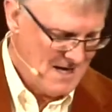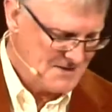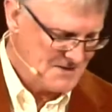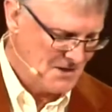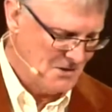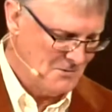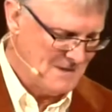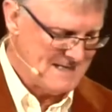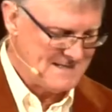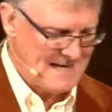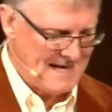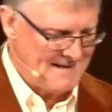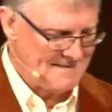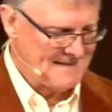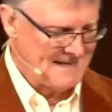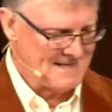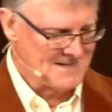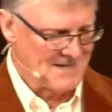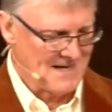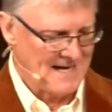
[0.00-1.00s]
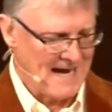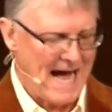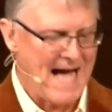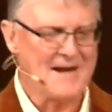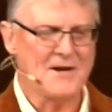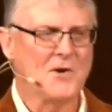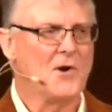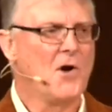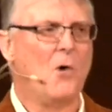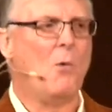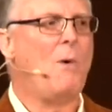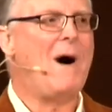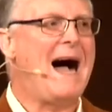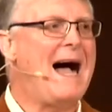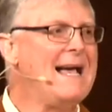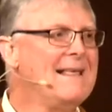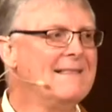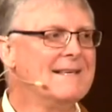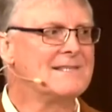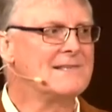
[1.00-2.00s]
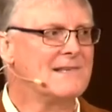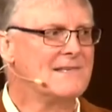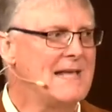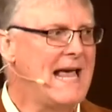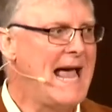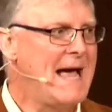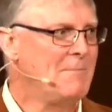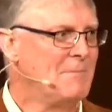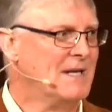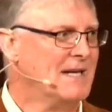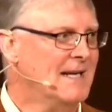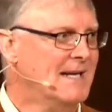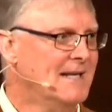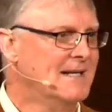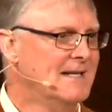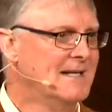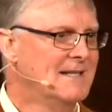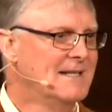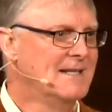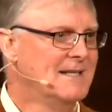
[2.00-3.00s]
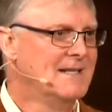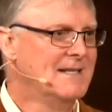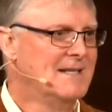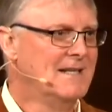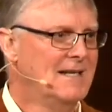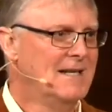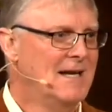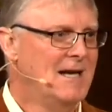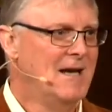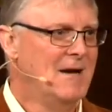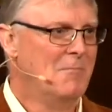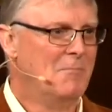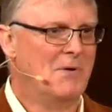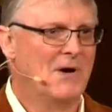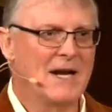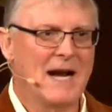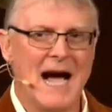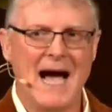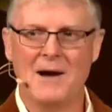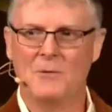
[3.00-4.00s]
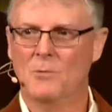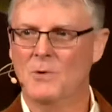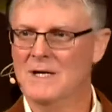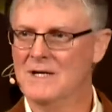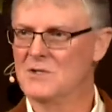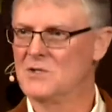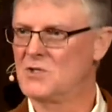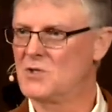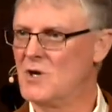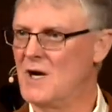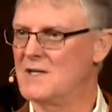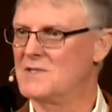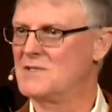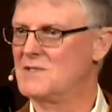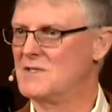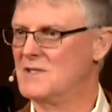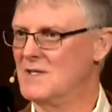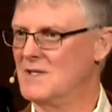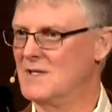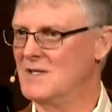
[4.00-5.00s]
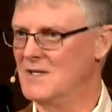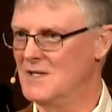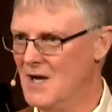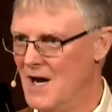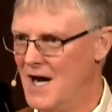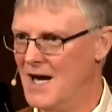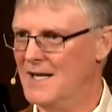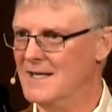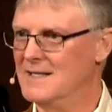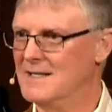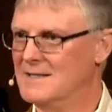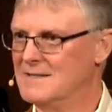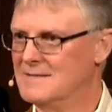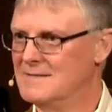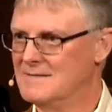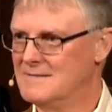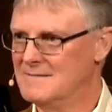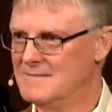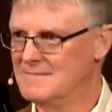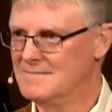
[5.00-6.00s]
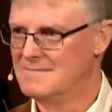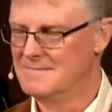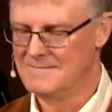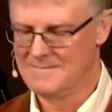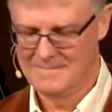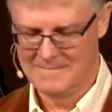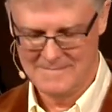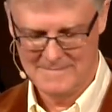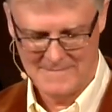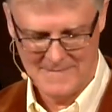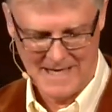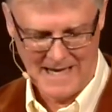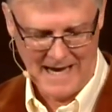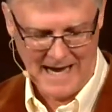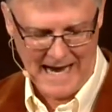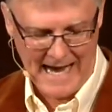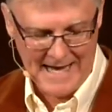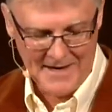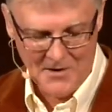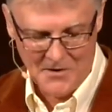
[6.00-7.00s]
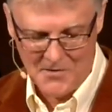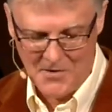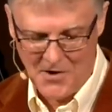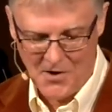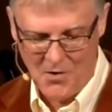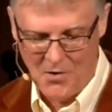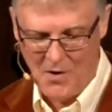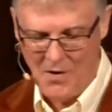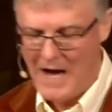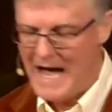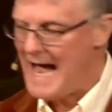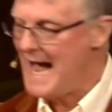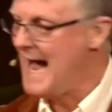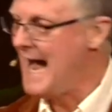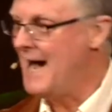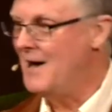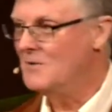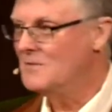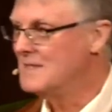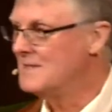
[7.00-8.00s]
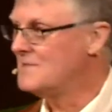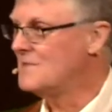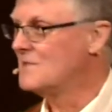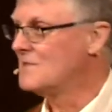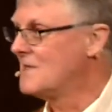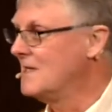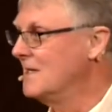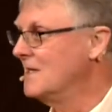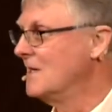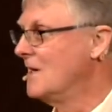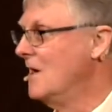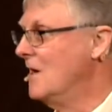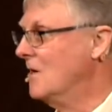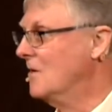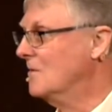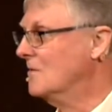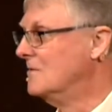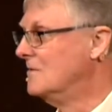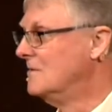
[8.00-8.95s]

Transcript: so we say things like, I don't know why this is happening, but I will trust God. I don't know how this is going to go,